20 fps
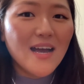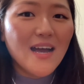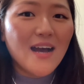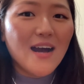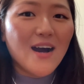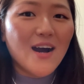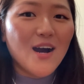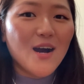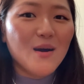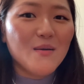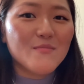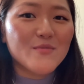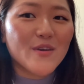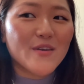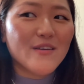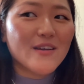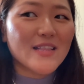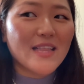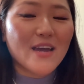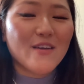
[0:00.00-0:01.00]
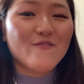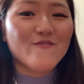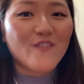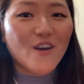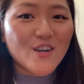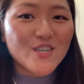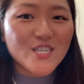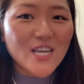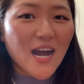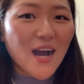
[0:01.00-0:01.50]
during like
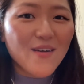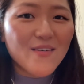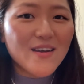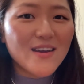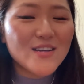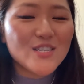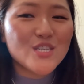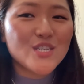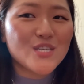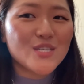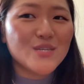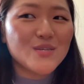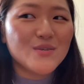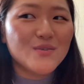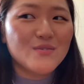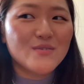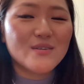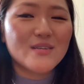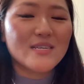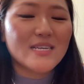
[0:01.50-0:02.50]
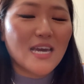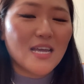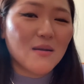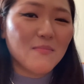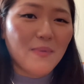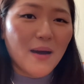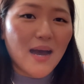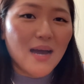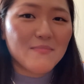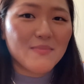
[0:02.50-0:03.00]
rush hour to get a
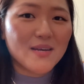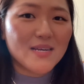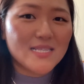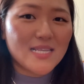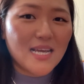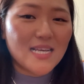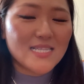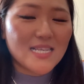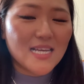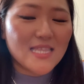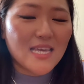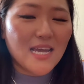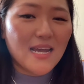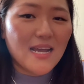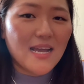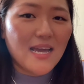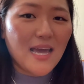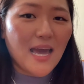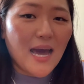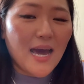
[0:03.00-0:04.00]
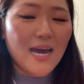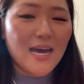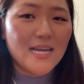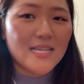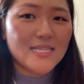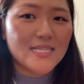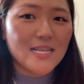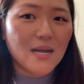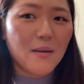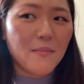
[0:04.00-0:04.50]
bag because they said they had
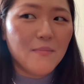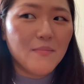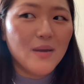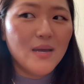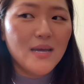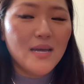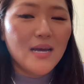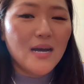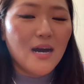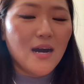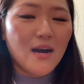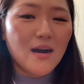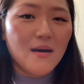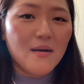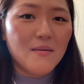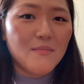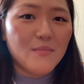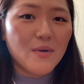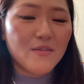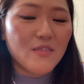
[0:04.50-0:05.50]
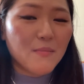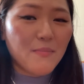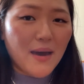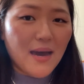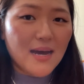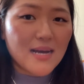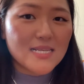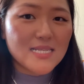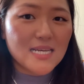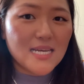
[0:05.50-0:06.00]
some other
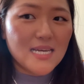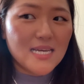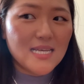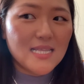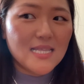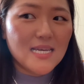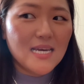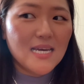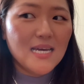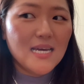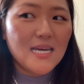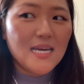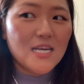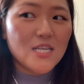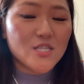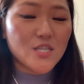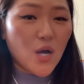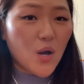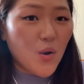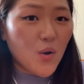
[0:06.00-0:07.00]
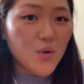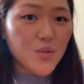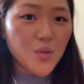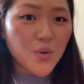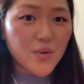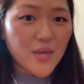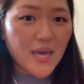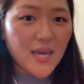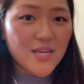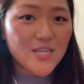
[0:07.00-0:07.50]
bags in Soho
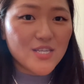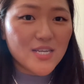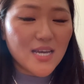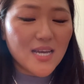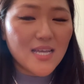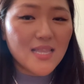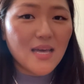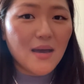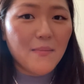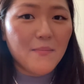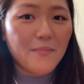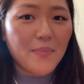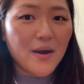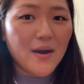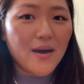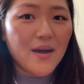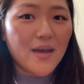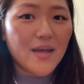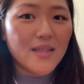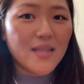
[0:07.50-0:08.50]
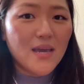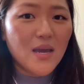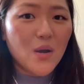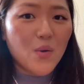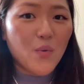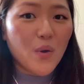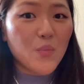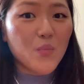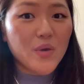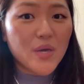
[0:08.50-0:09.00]
location, but
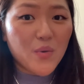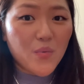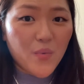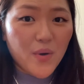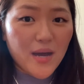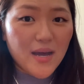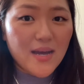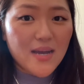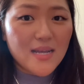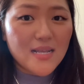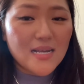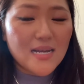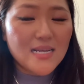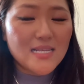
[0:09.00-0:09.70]
when we went